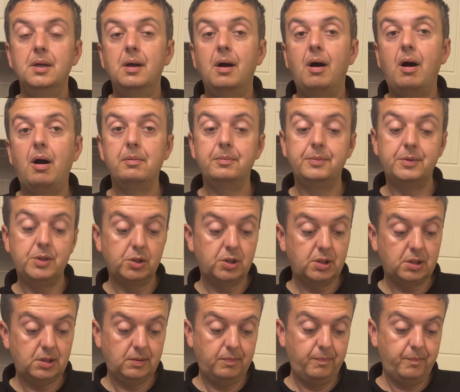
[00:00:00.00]
I'm
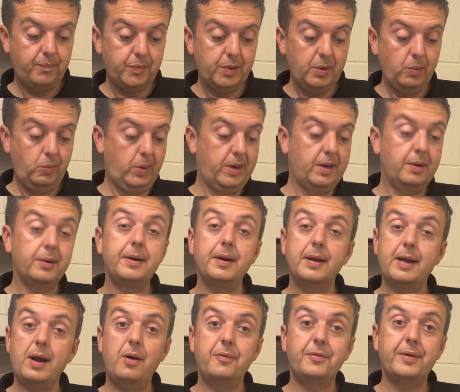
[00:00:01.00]
just, when I'm going to
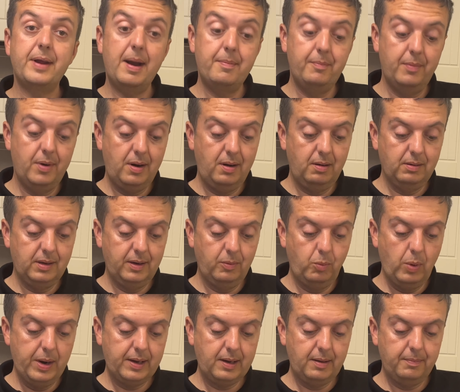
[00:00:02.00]
go off camera, I'm going to
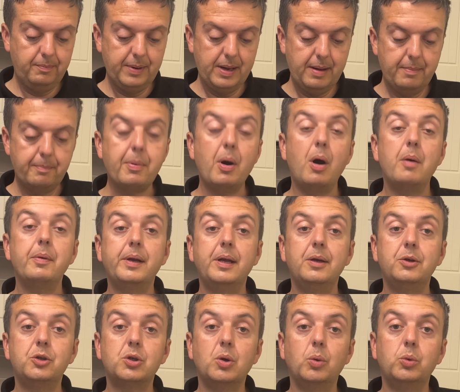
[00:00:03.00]
whip a bit of barbecue
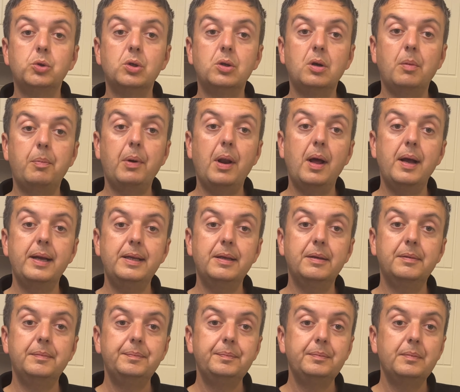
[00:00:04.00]
sauce on a plate,
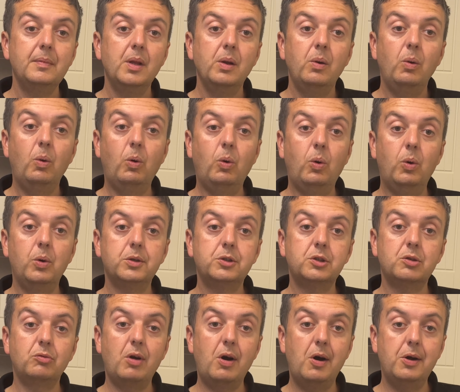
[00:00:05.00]
or
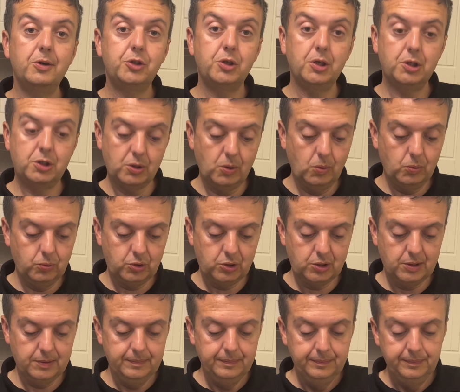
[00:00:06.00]
sriracha sauce,
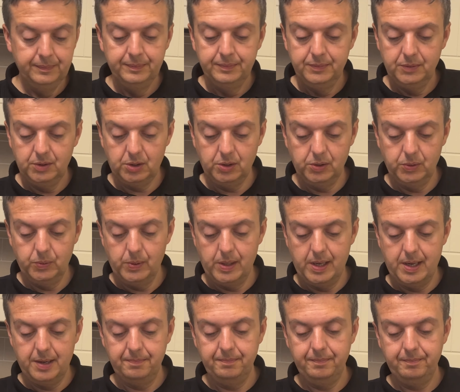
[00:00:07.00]

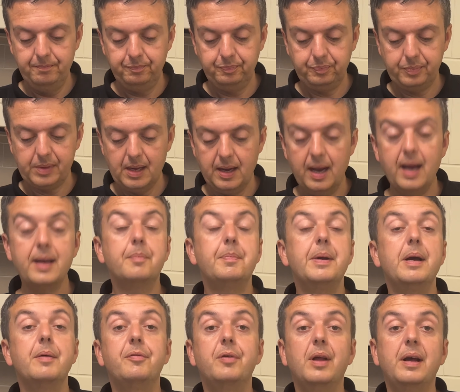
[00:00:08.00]
to add a
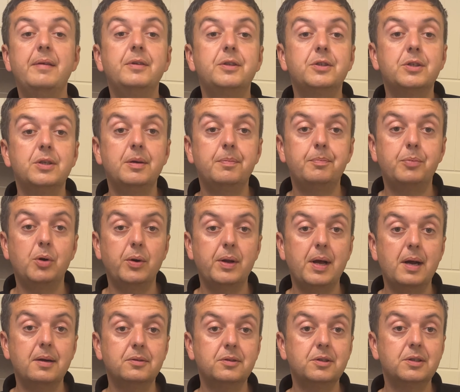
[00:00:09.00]
bit of flavour to the
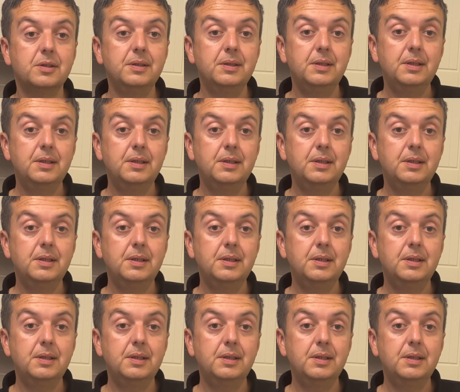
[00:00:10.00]
product.